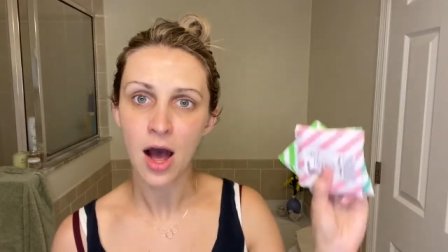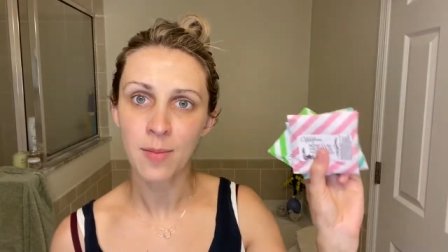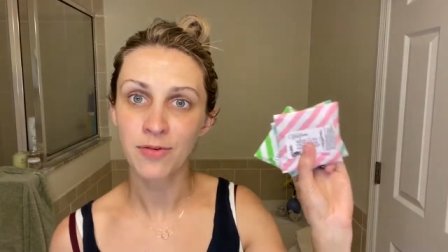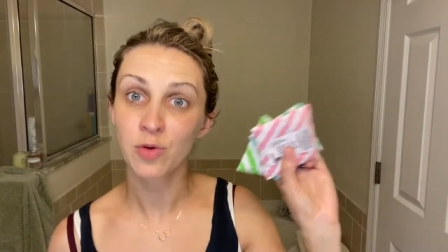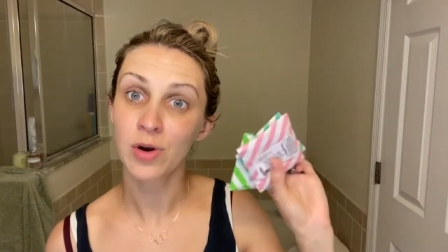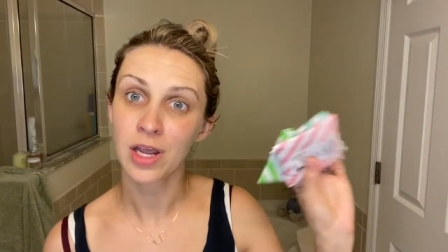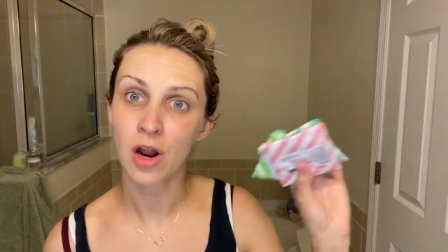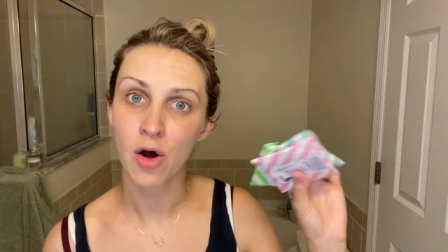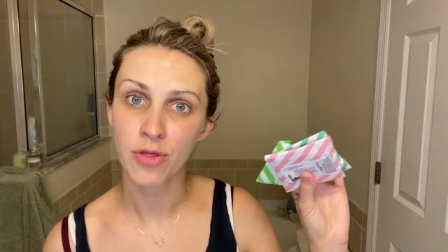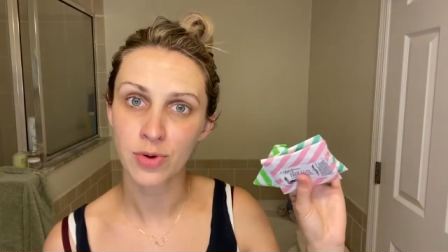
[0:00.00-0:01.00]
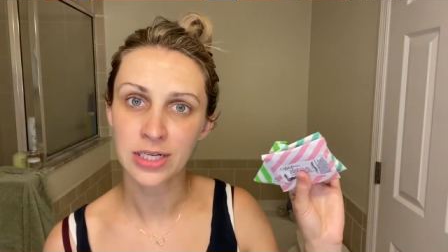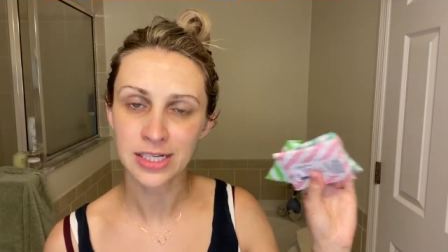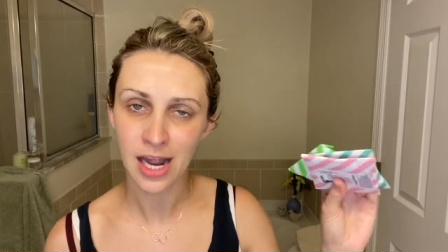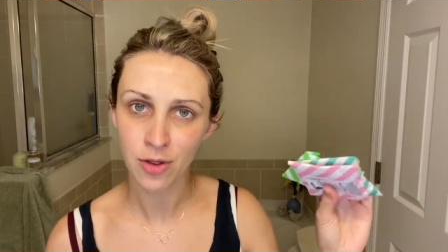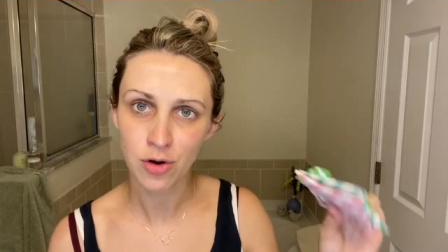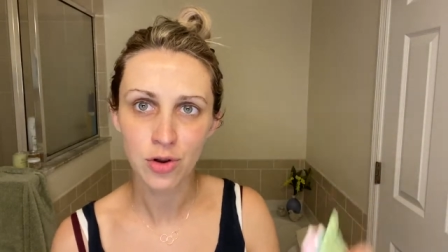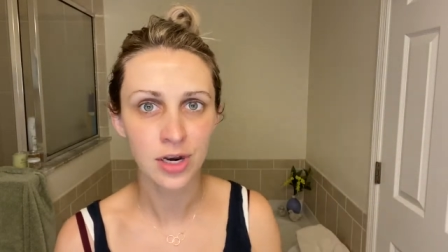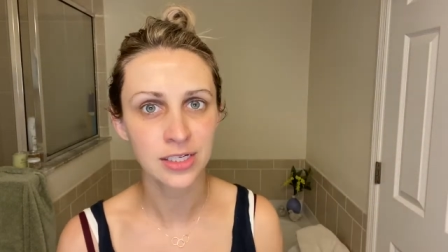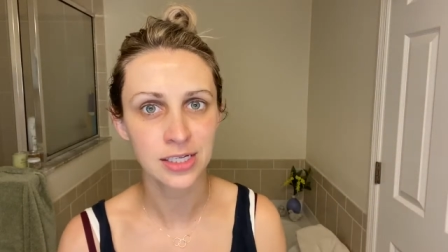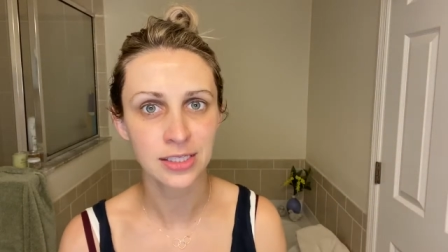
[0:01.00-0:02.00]
If you wanna get all 3 together, you get
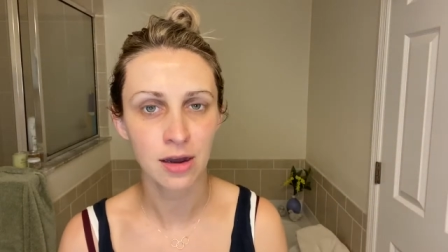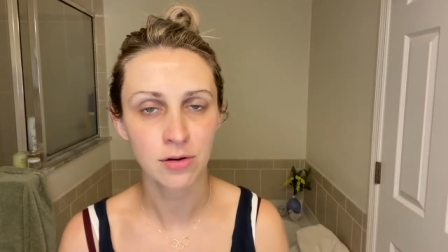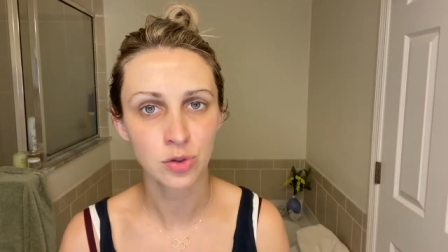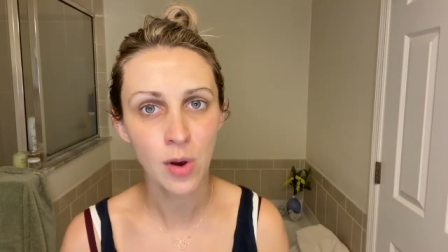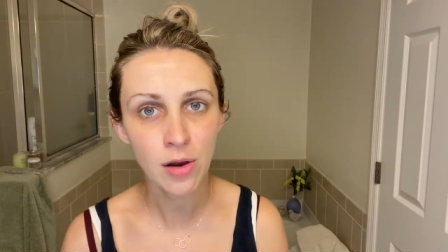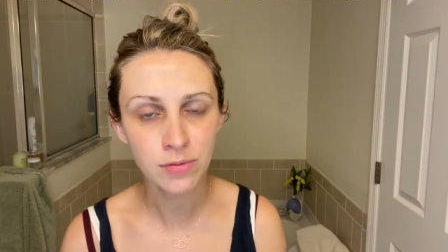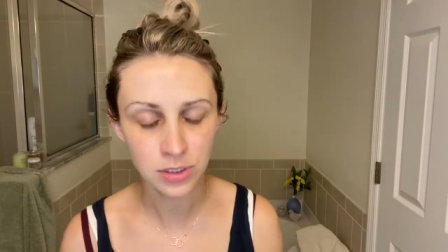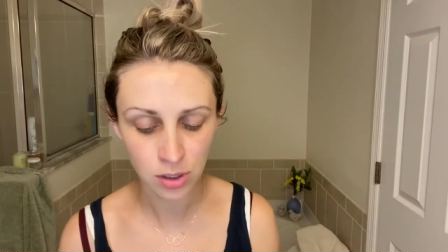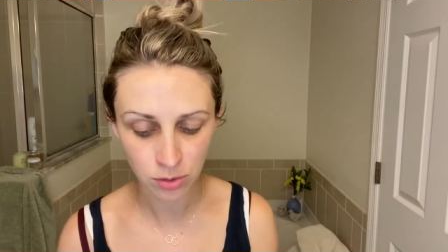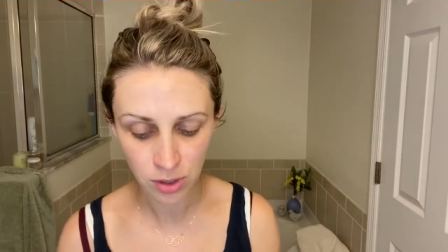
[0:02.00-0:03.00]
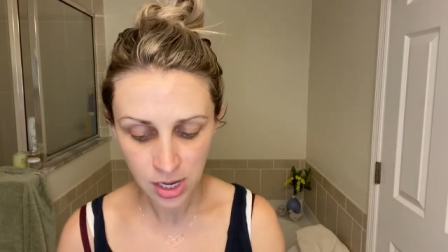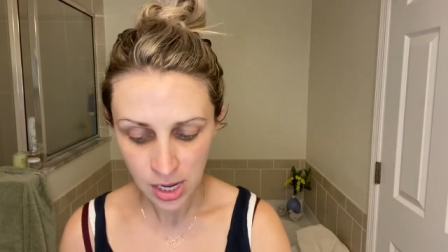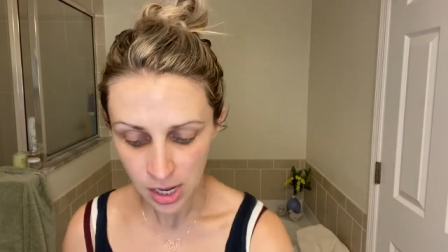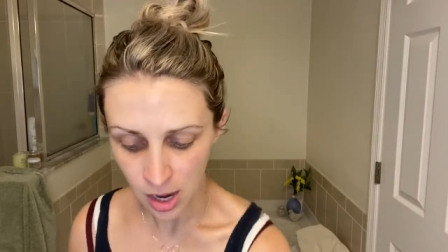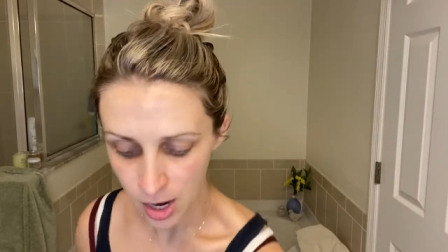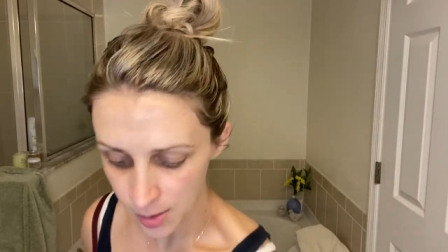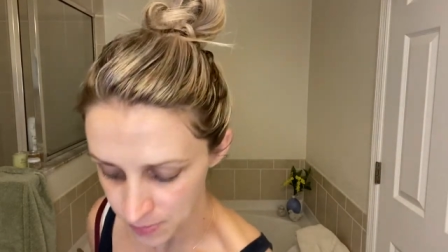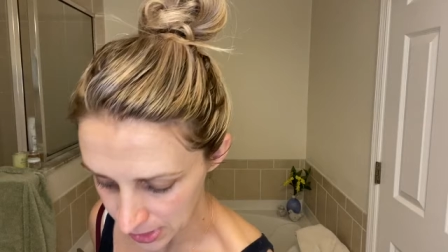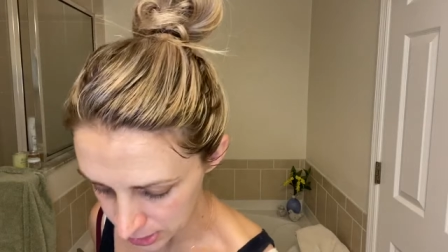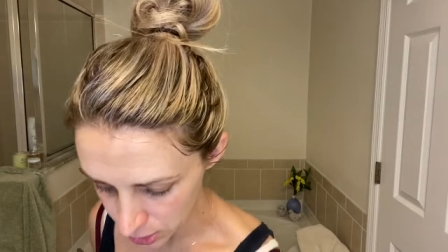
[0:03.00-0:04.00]
a discount as well. So
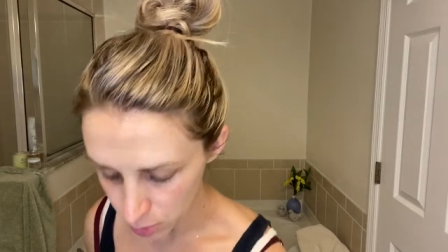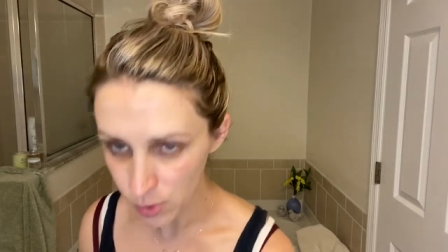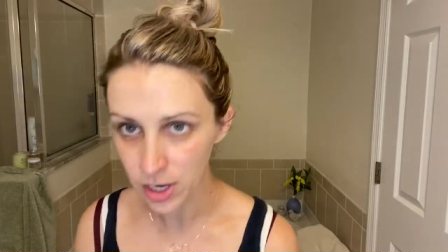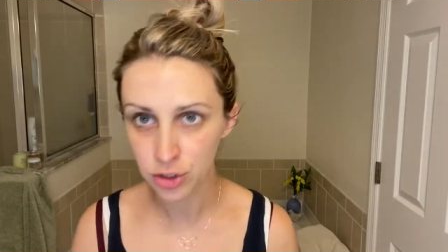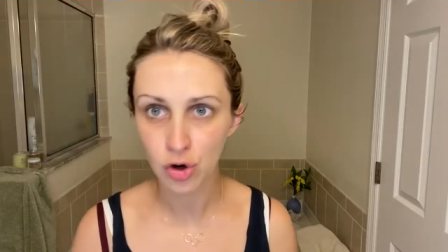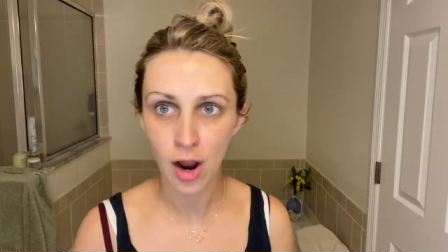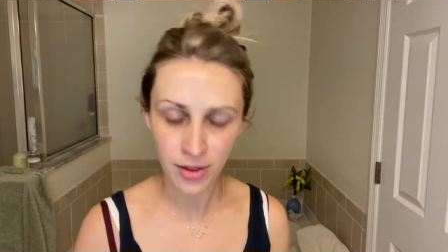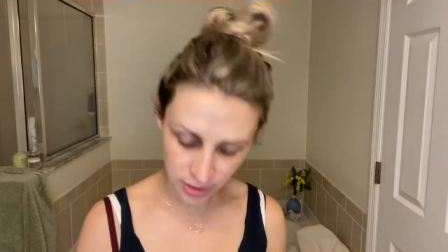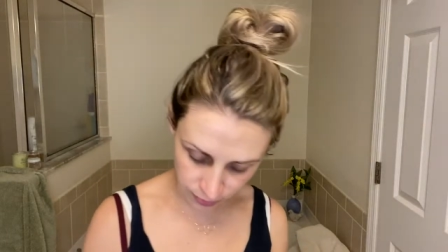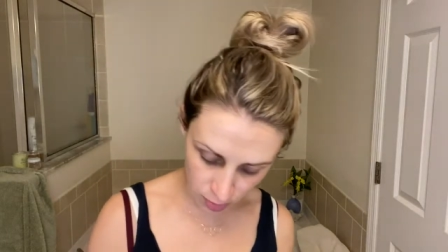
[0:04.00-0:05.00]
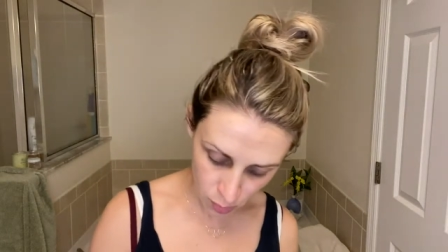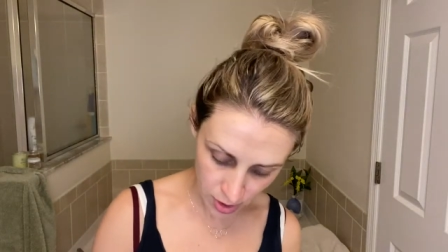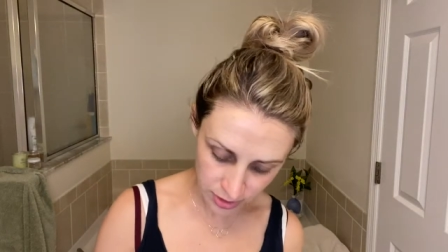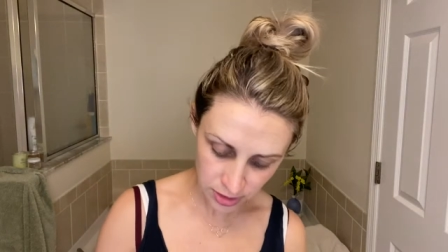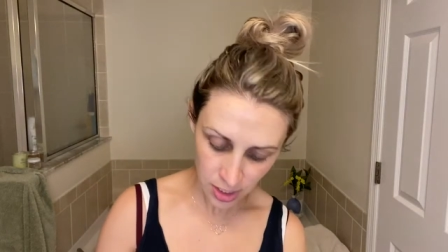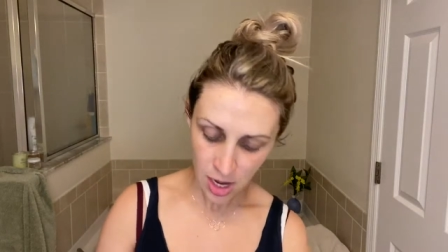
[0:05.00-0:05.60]
that's a good way to try the different ones.